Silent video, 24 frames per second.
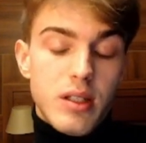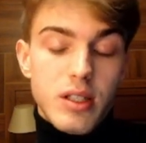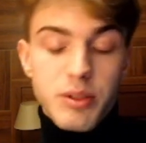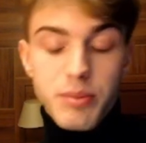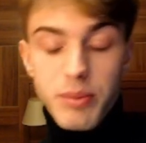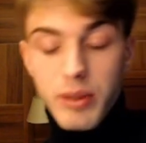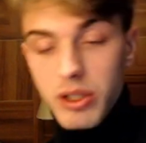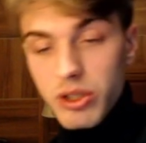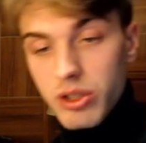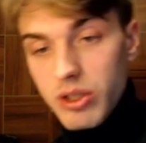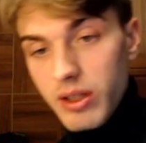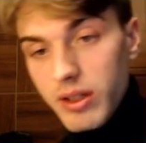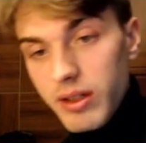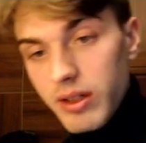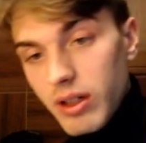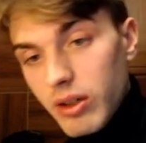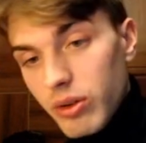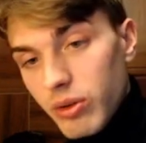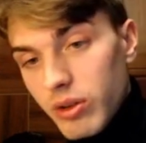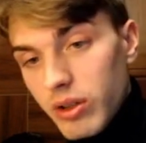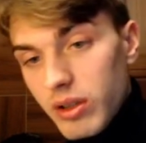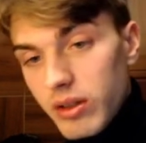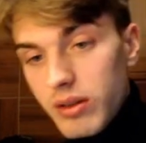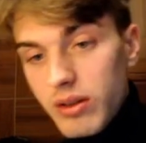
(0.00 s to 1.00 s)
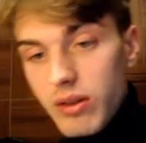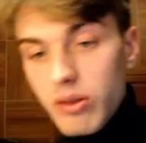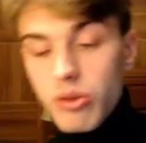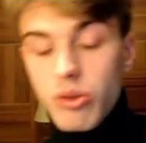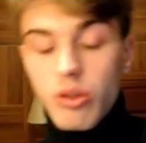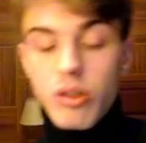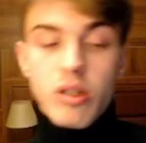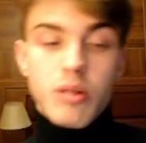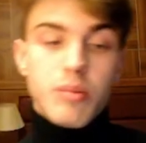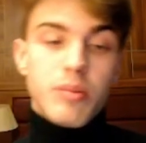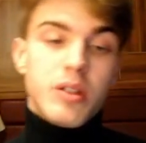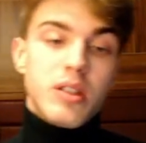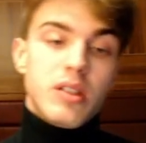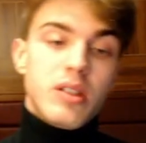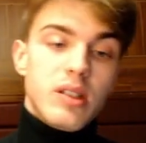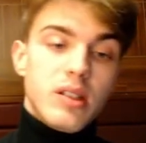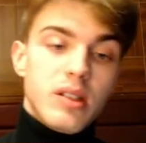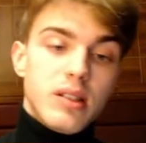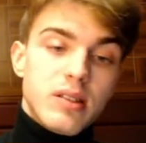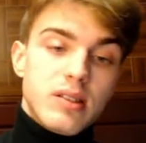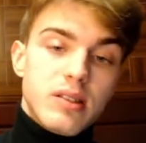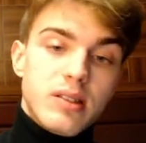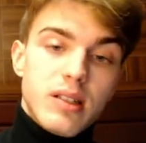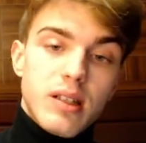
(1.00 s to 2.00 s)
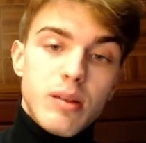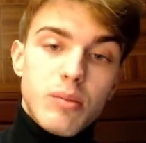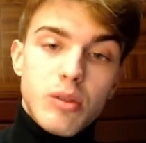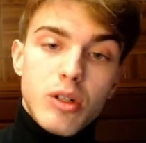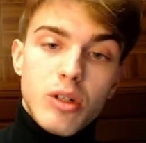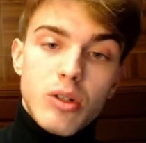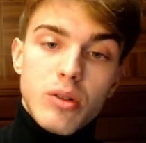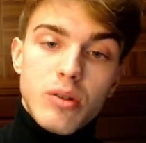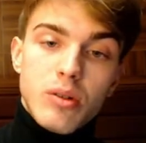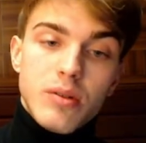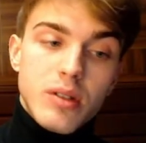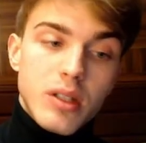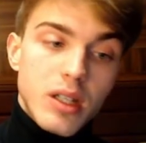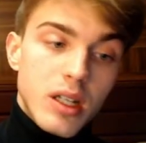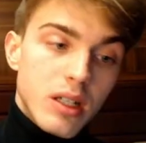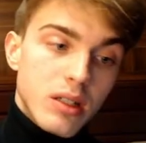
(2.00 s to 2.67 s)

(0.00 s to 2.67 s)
especially now that the tournament is somehow